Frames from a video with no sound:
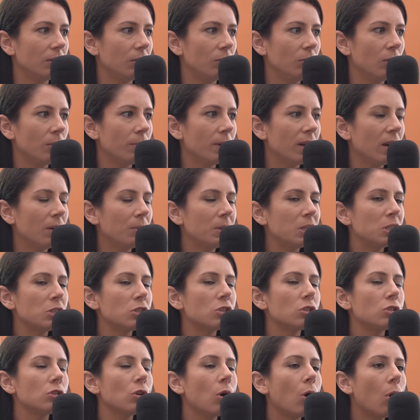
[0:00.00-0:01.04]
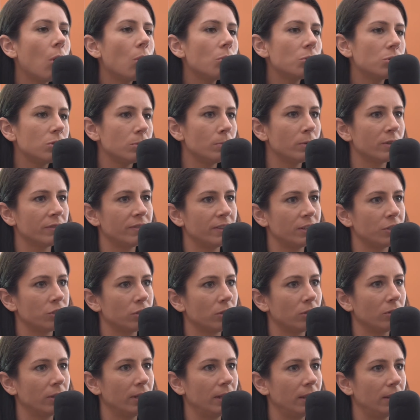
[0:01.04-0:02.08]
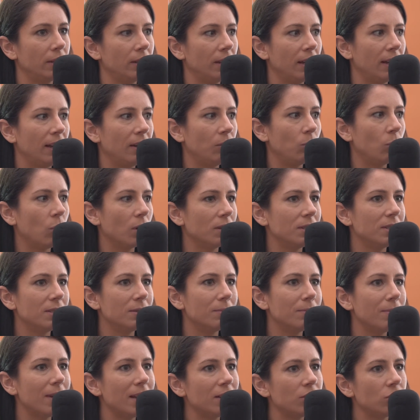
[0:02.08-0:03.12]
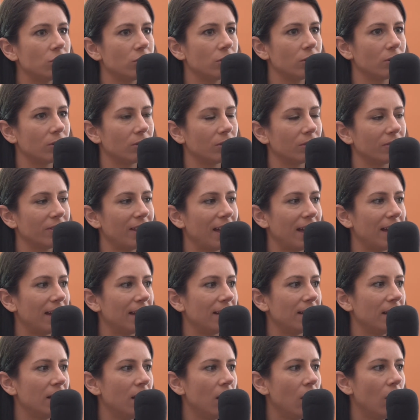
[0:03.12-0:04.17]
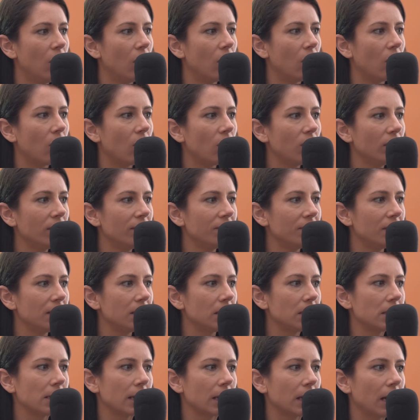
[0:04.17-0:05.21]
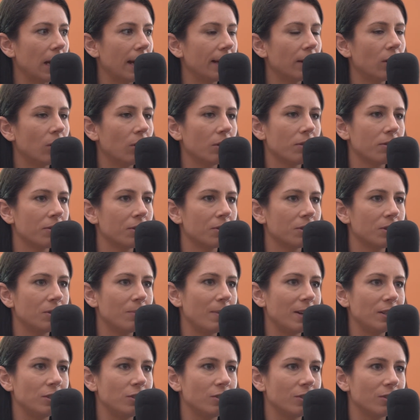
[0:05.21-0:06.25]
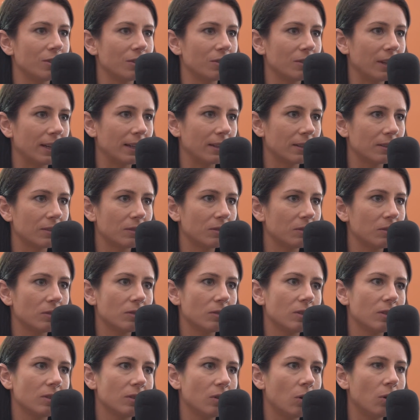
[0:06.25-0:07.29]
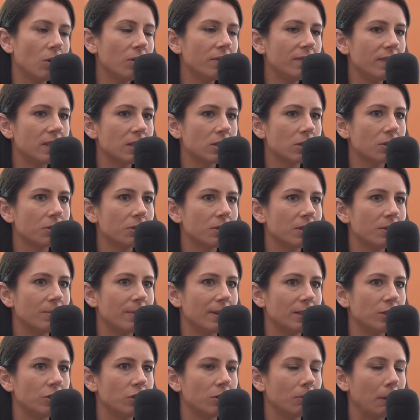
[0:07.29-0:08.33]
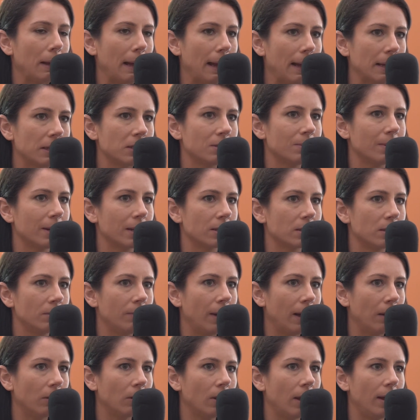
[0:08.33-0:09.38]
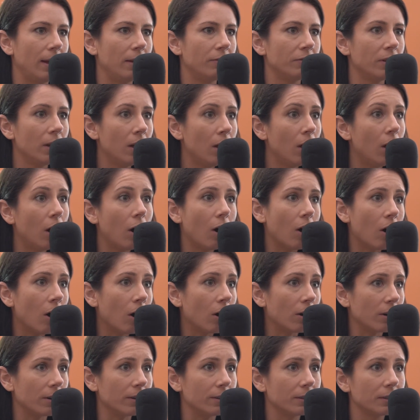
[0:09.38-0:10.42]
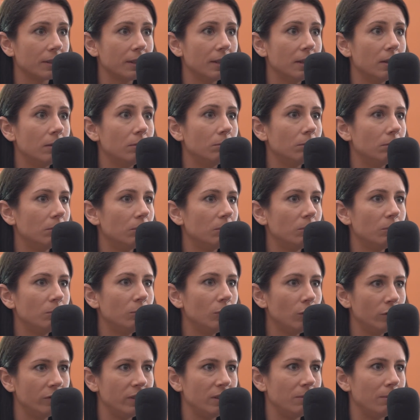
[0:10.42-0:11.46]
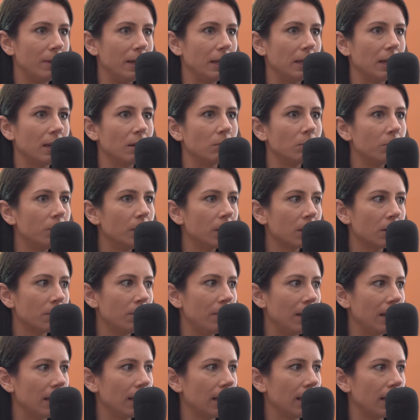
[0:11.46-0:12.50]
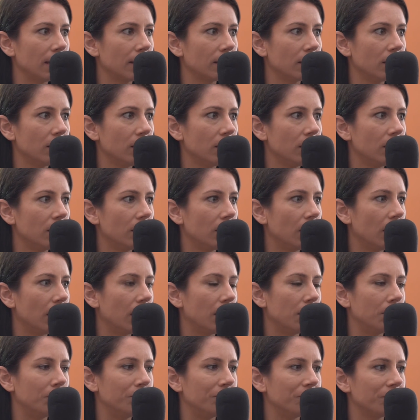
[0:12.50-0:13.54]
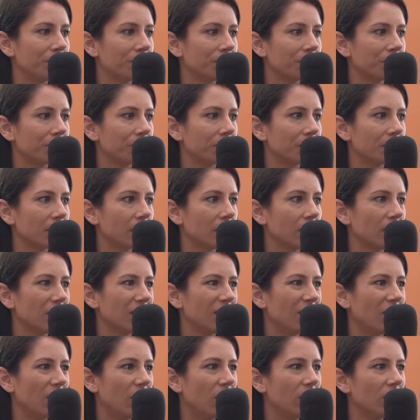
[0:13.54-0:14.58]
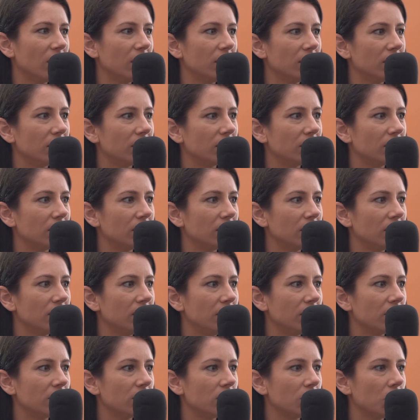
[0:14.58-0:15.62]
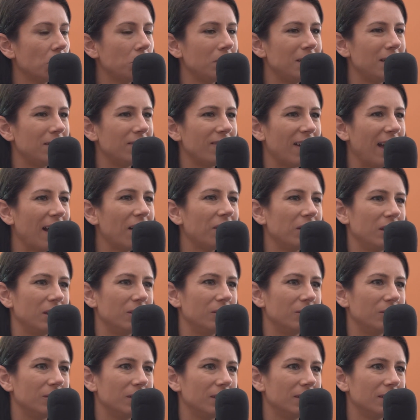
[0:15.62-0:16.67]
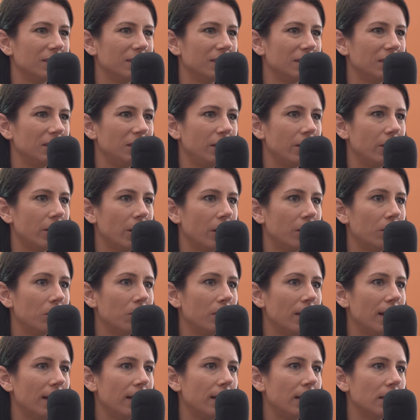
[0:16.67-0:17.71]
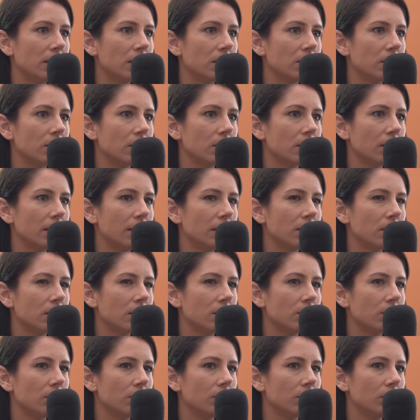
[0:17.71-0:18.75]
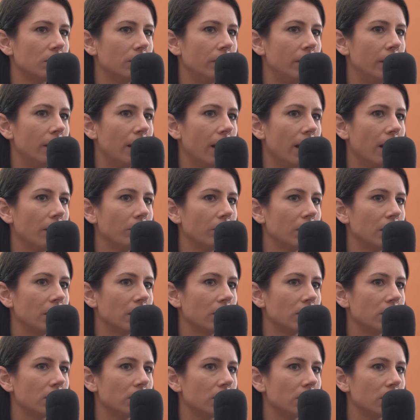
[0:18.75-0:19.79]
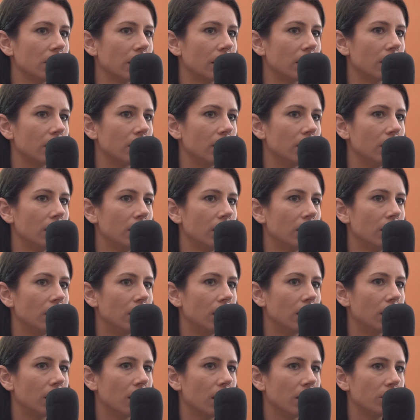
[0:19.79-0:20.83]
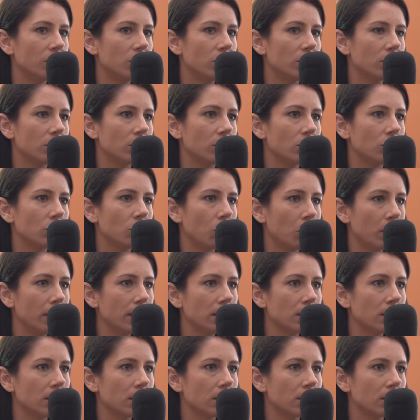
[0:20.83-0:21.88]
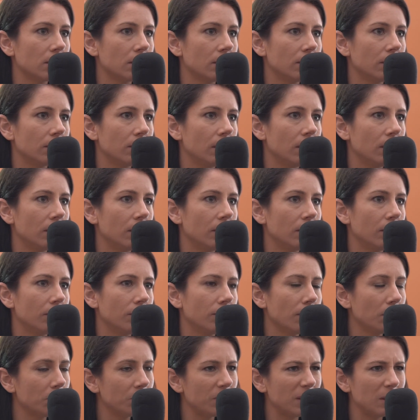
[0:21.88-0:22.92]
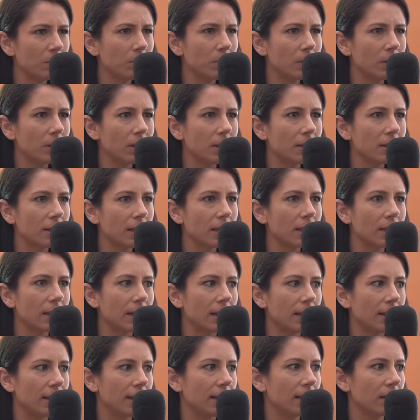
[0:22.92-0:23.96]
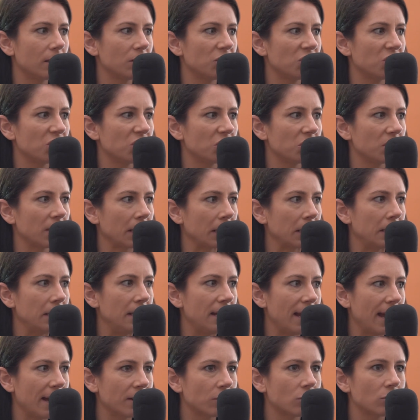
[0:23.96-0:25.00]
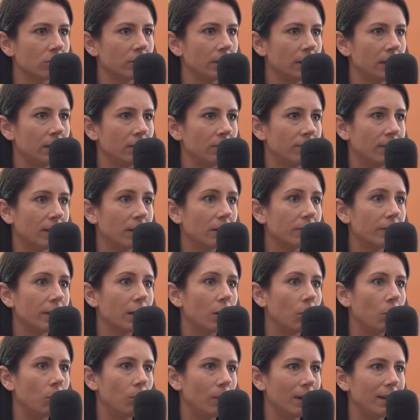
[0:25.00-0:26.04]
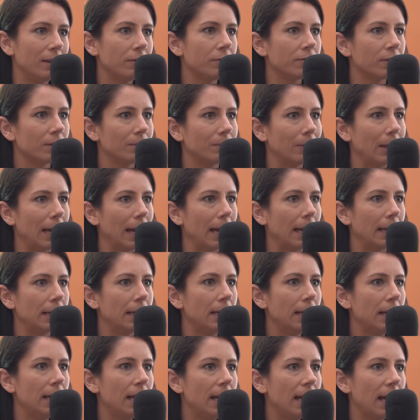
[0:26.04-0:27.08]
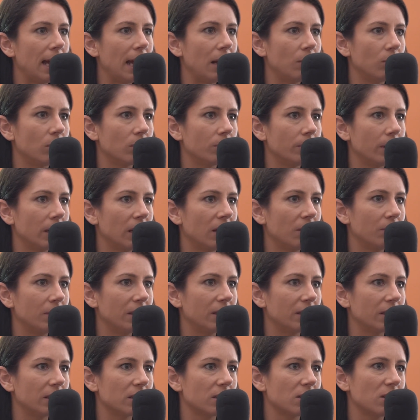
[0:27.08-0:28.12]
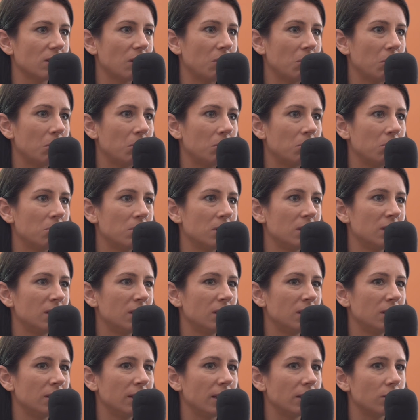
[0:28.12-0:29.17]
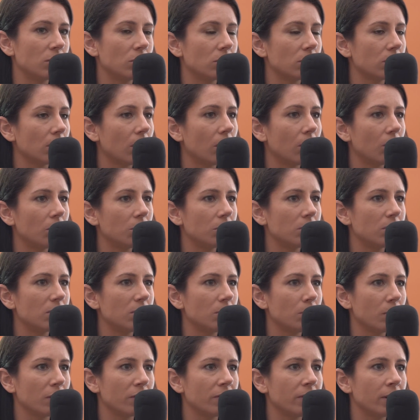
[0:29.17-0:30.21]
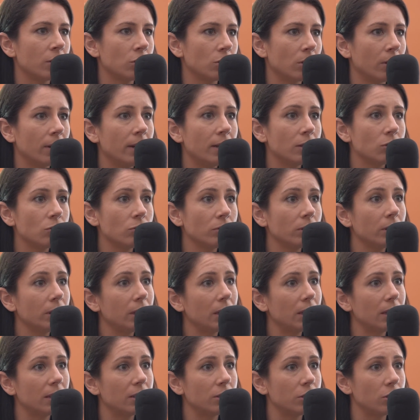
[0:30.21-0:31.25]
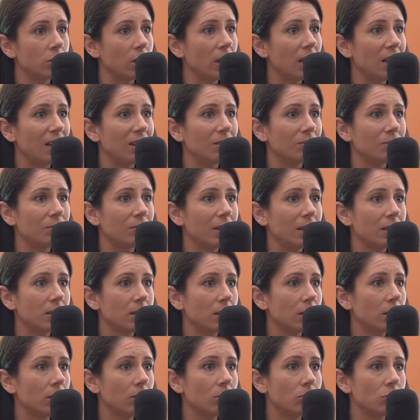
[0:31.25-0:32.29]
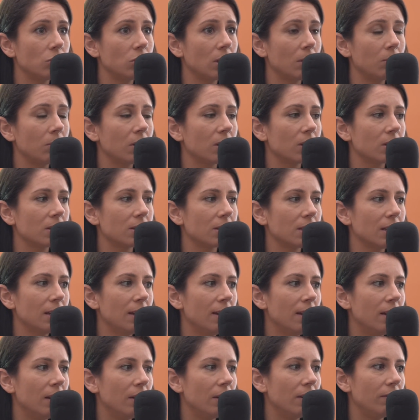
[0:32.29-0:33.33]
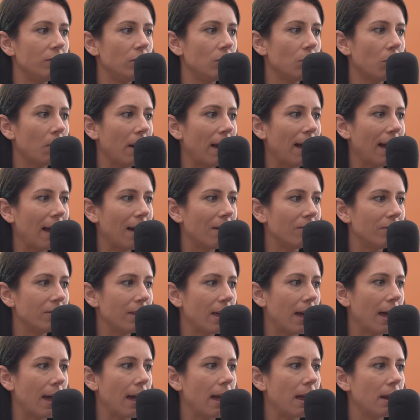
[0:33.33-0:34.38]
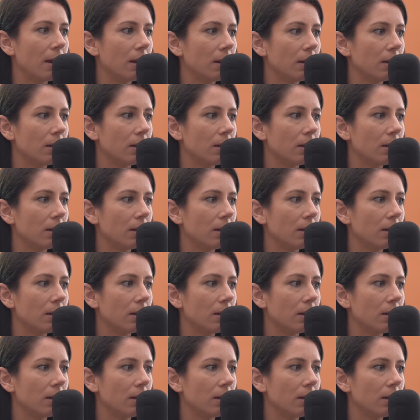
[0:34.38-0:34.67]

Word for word: we're becoming so superficial and, and one dimensional yeah. that all of these, like I call it third dimensional, like all of these third dimensional aspects about life, art, movie making, book making, um, are, they're so devalued. Yeah, they are. You know, and really it's are. it's not because it's like a conscious choice from people, I think. I think it's just like naturally evolving away from that. Yeah. And we're becoming like so like so superficial, and it's really a shame. It's it a is. huge shame, because if you don't have that